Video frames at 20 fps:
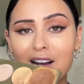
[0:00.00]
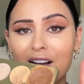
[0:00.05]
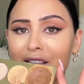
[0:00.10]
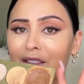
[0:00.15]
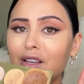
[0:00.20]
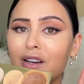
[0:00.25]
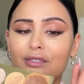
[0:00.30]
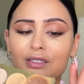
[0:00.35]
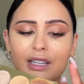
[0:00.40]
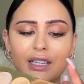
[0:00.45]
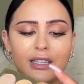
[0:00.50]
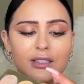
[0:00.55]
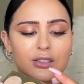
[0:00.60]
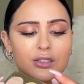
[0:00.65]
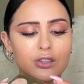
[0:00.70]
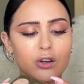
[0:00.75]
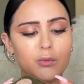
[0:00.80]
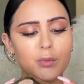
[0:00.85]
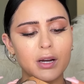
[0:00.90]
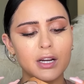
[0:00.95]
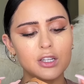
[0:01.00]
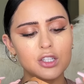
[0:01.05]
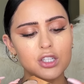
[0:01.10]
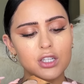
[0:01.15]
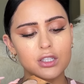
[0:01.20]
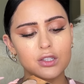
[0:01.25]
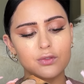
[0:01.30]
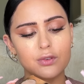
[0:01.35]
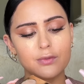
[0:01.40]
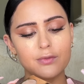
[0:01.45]
I love it so much.
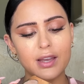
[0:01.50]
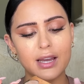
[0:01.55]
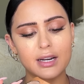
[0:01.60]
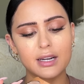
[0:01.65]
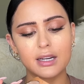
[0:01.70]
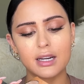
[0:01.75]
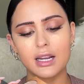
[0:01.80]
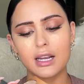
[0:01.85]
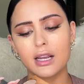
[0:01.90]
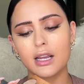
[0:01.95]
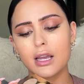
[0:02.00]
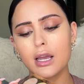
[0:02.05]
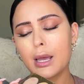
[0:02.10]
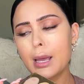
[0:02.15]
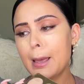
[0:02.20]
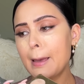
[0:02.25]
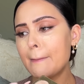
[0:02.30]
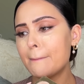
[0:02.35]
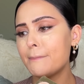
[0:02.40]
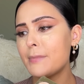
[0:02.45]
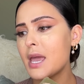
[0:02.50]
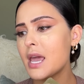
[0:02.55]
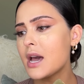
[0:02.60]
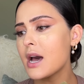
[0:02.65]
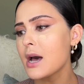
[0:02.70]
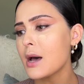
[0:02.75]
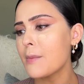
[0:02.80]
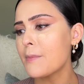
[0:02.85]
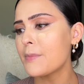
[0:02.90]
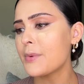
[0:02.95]
It's from Vanity
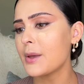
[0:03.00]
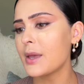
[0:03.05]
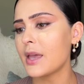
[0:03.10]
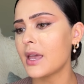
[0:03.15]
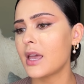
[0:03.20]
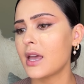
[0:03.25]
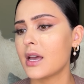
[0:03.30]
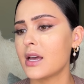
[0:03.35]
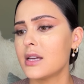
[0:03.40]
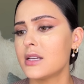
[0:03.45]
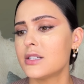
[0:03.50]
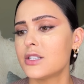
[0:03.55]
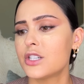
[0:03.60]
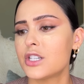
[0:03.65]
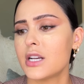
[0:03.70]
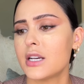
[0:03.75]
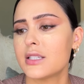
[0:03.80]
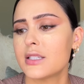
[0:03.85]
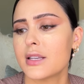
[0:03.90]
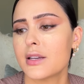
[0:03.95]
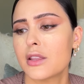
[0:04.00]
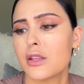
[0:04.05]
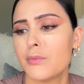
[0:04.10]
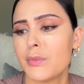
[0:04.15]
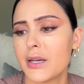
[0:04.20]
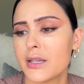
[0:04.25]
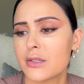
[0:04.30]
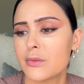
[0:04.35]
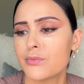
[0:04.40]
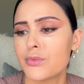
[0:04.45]
Makeup and she has like the
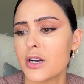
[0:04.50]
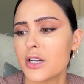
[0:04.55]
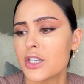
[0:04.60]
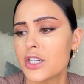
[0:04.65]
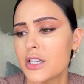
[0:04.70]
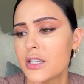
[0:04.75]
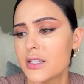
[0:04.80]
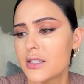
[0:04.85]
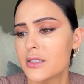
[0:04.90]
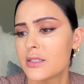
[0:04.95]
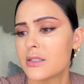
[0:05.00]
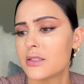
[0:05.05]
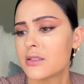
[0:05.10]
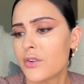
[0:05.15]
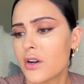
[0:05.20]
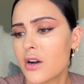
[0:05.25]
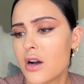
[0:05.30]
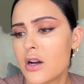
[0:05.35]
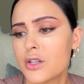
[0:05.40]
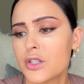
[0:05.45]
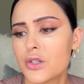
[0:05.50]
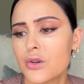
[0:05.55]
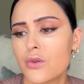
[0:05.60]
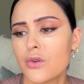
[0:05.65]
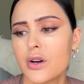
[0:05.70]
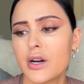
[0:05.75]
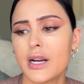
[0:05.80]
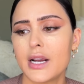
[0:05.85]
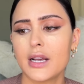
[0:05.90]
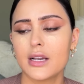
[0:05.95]
best brushes for
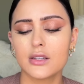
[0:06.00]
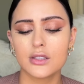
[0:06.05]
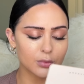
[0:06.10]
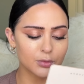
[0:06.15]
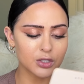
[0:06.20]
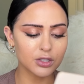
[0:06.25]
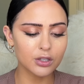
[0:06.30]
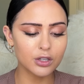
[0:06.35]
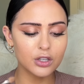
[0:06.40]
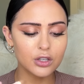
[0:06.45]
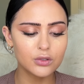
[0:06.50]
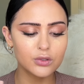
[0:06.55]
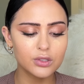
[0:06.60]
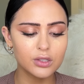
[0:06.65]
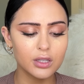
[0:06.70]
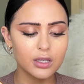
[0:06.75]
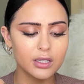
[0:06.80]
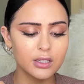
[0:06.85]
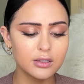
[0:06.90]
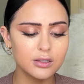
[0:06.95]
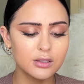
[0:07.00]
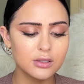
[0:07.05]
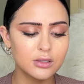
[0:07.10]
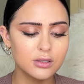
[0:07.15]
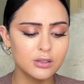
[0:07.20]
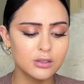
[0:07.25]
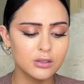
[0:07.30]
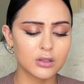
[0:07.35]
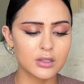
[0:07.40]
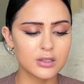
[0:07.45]
contouring. So I'm just gonna use
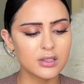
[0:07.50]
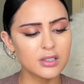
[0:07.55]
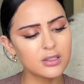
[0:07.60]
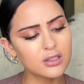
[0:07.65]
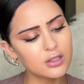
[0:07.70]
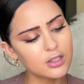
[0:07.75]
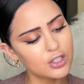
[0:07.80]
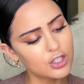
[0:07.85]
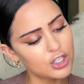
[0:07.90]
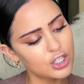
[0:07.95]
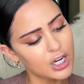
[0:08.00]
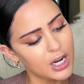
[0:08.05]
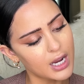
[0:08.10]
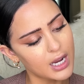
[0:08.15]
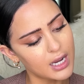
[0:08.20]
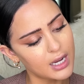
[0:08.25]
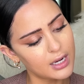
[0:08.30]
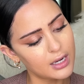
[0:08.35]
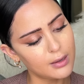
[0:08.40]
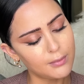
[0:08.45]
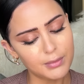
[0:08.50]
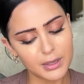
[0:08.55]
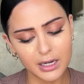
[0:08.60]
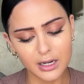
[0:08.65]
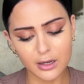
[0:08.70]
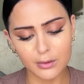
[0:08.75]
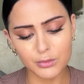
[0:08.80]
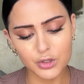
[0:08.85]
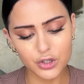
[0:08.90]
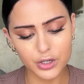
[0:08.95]
this. This is the shade
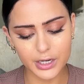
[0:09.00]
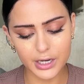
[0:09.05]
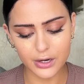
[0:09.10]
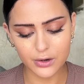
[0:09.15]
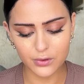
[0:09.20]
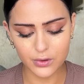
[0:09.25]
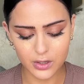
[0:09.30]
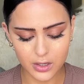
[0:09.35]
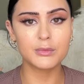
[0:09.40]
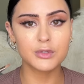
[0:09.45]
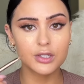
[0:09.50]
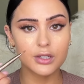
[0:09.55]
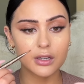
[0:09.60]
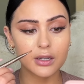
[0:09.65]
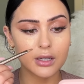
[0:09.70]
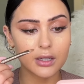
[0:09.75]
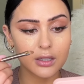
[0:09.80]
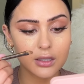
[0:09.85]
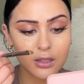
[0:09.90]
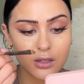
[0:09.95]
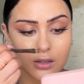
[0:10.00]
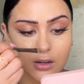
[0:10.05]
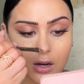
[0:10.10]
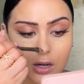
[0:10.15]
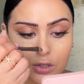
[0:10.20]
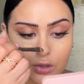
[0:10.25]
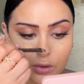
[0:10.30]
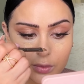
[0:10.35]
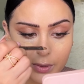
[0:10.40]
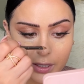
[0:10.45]
Medium Trio. I'm just gonna
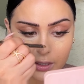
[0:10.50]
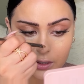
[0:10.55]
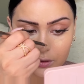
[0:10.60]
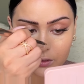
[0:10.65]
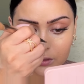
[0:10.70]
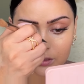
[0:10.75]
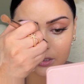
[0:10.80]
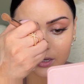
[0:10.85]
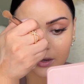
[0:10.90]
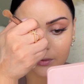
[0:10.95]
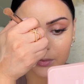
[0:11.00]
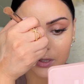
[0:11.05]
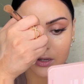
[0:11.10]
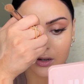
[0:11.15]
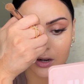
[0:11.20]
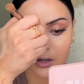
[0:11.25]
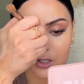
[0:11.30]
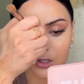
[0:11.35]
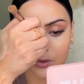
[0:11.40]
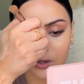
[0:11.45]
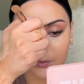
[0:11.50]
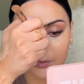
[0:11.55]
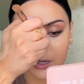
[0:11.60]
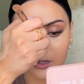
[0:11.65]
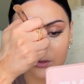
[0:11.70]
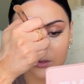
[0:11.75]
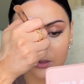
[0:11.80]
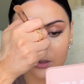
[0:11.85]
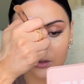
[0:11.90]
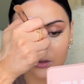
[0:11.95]
contour my nose. I've been contouring my
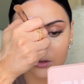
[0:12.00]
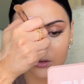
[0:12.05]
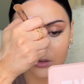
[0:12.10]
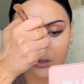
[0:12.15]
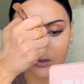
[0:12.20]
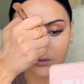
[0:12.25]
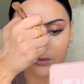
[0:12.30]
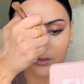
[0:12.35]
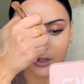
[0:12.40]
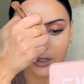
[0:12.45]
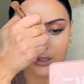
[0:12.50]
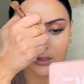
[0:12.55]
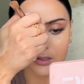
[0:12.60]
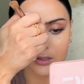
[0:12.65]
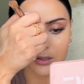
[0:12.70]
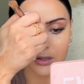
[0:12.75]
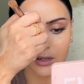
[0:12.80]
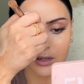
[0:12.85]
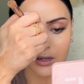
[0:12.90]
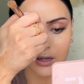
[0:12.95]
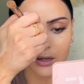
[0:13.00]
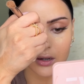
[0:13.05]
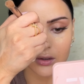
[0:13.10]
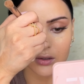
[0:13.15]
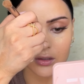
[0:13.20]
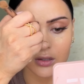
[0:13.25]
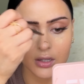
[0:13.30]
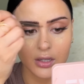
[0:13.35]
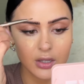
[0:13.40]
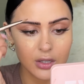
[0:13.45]
nose a little different so
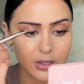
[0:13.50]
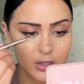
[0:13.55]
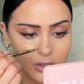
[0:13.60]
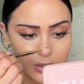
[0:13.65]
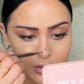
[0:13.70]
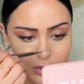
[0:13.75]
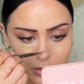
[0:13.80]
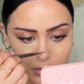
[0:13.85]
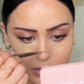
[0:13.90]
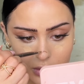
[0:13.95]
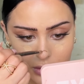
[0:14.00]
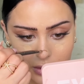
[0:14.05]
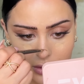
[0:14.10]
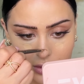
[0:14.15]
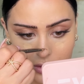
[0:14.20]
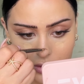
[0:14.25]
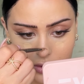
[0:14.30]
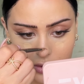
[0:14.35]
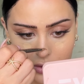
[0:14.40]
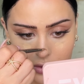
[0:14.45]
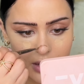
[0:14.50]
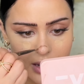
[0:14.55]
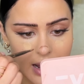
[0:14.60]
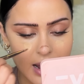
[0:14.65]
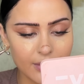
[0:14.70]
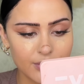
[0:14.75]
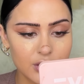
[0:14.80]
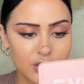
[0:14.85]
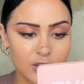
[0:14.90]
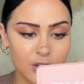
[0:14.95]
I'll do a little
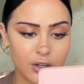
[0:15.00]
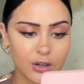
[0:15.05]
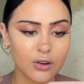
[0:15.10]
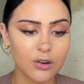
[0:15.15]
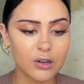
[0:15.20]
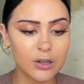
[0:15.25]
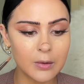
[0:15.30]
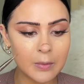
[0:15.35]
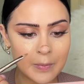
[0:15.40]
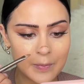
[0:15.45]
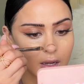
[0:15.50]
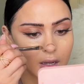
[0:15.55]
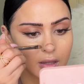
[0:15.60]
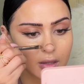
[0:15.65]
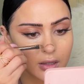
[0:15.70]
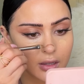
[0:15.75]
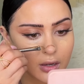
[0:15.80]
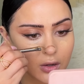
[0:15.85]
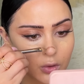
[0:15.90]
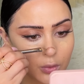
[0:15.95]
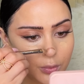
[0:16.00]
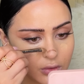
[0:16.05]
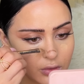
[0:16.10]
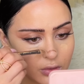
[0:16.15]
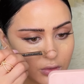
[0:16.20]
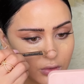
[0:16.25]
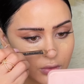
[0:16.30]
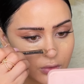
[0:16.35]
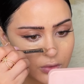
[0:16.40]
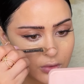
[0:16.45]
half circle and then I'll
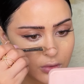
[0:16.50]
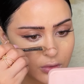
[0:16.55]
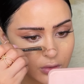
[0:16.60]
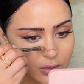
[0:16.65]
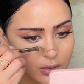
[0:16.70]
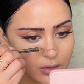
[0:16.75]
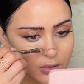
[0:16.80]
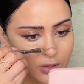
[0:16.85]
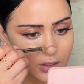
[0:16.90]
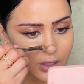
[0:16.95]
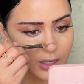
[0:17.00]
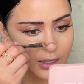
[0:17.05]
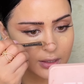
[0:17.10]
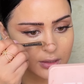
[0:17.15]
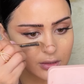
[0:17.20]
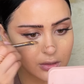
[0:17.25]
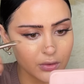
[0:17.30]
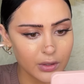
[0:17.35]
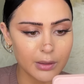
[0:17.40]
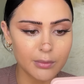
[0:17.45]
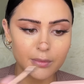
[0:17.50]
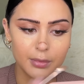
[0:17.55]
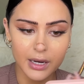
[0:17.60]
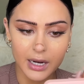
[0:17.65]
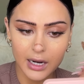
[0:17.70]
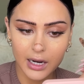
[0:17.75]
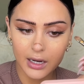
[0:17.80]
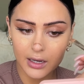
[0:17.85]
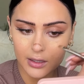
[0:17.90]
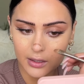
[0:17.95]
do two little lines going
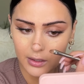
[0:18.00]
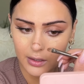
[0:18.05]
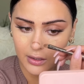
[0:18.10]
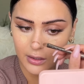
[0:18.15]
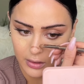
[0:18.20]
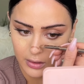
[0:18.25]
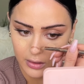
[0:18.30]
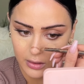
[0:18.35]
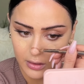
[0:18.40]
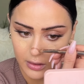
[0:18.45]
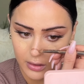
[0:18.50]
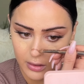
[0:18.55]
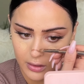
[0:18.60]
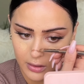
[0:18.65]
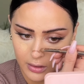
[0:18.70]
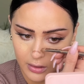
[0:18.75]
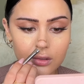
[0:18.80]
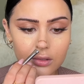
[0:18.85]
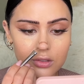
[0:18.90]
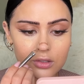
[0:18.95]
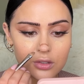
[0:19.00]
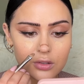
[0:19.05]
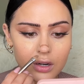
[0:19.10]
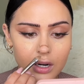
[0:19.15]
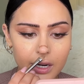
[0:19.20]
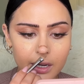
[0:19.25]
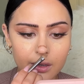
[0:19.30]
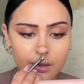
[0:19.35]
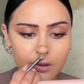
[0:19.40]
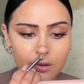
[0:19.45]
back a little
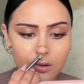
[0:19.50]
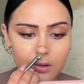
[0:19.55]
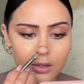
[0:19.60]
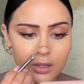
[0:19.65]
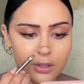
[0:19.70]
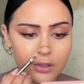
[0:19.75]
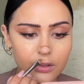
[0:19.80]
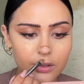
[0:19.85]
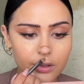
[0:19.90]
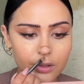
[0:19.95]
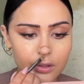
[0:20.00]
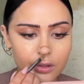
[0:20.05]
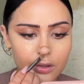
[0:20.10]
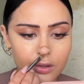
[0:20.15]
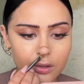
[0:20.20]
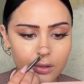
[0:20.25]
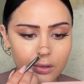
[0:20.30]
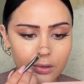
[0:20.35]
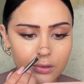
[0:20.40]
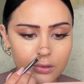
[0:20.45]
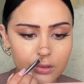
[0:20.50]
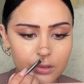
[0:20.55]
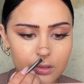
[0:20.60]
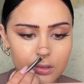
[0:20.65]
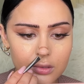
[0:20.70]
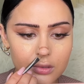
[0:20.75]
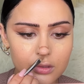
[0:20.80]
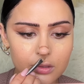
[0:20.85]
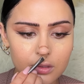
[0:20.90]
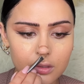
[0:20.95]
triangle under the
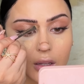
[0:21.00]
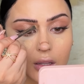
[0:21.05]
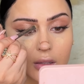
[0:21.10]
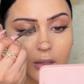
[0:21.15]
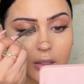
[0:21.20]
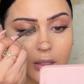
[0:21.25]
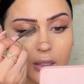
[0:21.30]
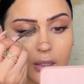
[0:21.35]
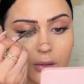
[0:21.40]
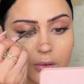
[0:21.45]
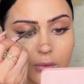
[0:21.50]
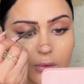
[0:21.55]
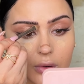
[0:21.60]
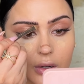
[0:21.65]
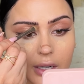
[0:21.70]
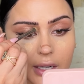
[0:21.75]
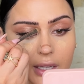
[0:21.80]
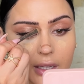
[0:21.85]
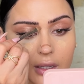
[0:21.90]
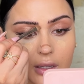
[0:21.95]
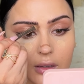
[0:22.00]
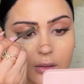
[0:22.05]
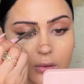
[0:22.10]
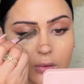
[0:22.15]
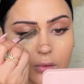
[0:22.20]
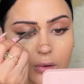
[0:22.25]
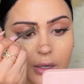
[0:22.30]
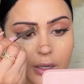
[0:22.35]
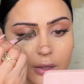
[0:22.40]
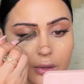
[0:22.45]
nose and then right
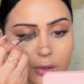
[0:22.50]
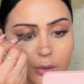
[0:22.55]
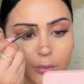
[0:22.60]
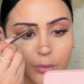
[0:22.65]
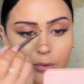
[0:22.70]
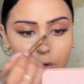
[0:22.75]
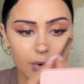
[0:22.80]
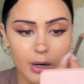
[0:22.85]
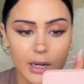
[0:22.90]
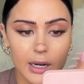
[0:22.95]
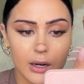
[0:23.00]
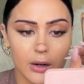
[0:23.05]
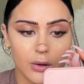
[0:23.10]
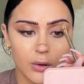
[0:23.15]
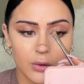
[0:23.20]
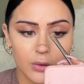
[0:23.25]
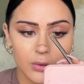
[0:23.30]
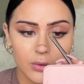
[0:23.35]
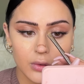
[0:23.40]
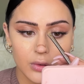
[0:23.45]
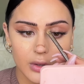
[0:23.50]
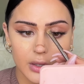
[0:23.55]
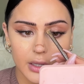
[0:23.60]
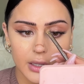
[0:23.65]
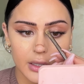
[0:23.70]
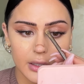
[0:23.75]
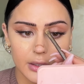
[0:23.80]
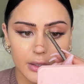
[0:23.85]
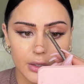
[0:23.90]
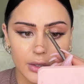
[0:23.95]
where the brow
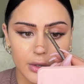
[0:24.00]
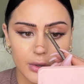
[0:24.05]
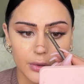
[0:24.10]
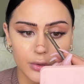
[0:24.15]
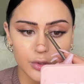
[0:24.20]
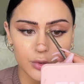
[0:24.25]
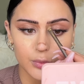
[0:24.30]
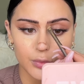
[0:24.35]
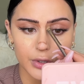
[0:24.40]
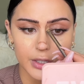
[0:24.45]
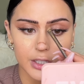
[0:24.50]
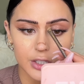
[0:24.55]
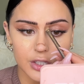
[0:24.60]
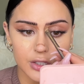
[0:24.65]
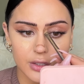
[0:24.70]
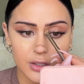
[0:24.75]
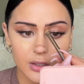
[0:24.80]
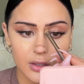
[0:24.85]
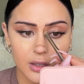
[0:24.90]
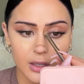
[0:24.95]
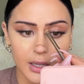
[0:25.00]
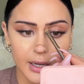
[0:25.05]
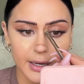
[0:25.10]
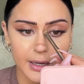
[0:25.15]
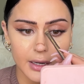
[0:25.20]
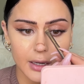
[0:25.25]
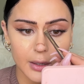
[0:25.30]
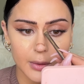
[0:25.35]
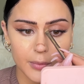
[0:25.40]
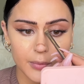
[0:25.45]
and the nose bridge line
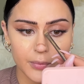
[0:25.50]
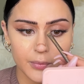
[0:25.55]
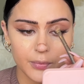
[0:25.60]
up.